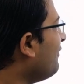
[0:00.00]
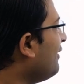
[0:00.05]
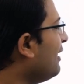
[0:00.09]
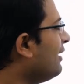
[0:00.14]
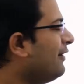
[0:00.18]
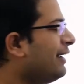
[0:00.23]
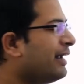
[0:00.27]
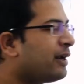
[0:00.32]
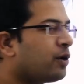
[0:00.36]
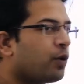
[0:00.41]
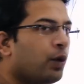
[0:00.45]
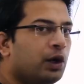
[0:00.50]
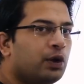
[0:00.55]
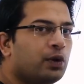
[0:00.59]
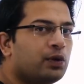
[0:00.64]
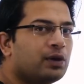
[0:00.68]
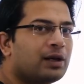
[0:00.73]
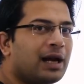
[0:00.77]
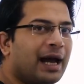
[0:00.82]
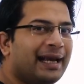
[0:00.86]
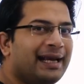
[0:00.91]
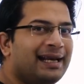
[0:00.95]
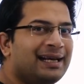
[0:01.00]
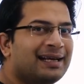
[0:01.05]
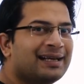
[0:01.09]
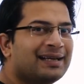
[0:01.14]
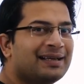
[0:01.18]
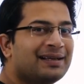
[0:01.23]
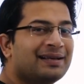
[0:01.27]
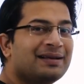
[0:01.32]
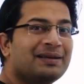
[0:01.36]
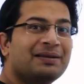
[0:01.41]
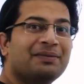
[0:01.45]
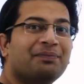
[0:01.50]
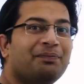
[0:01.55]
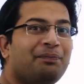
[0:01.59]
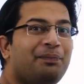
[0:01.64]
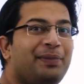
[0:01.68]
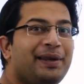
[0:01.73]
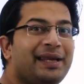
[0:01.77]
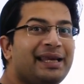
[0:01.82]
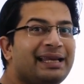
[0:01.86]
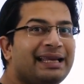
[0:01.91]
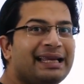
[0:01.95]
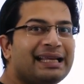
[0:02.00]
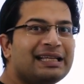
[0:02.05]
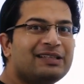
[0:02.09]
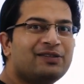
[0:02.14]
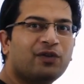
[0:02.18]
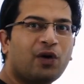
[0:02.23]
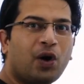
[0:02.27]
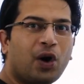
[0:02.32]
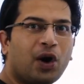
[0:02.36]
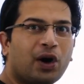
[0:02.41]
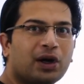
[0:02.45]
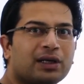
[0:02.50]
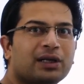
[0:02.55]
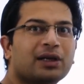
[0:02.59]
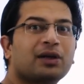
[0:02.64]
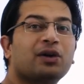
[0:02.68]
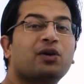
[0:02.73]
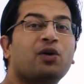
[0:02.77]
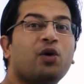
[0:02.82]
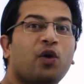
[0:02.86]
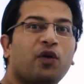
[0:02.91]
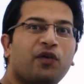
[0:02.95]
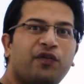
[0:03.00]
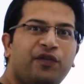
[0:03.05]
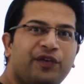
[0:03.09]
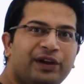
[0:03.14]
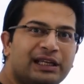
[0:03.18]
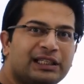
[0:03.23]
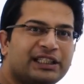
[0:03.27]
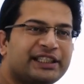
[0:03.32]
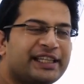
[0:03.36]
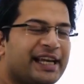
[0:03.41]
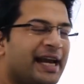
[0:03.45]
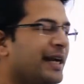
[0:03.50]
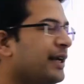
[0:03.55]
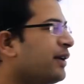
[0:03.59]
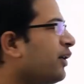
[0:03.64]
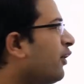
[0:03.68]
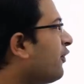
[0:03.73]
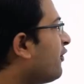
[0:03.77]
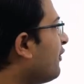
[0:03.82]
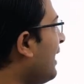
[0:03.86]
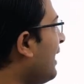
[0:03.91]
will be equal to 9. B is what? Coefficient of